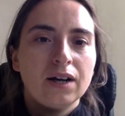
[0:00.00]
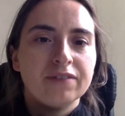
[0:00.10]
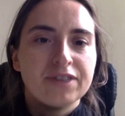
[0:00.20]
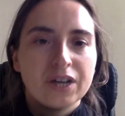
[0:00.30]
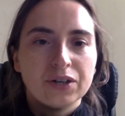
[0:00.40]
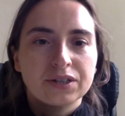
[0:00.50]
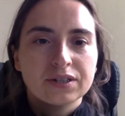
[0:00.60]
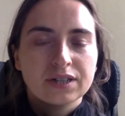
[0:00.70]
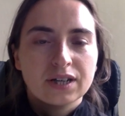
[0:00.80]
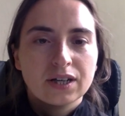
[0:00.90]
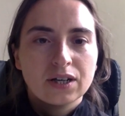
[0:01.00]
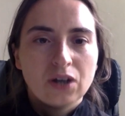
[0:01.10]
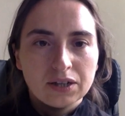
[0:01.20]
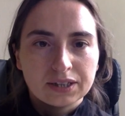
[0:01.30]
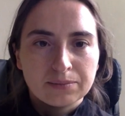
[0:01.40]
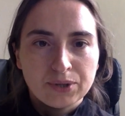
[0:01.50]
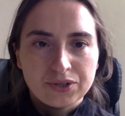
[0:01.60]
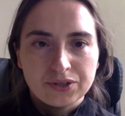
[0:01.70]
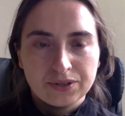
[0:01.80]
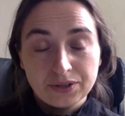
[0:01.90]
without calling the
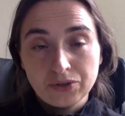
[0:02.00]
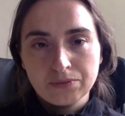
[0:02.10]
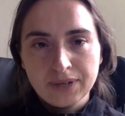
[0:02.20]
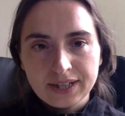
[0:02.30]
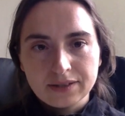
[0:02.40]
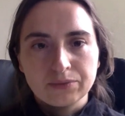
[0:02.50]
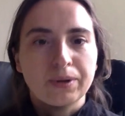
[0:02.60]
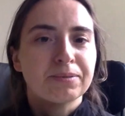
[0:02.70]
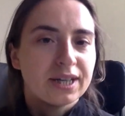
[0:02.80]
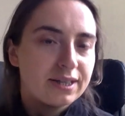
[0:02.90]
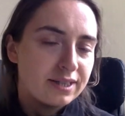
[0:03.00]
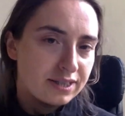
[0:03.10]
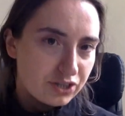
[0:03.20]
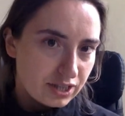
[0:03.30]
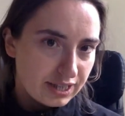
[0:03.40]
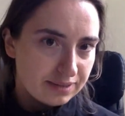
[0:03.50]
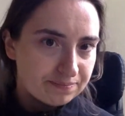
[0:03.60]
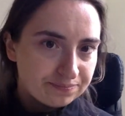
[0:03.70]
person who made the website initially.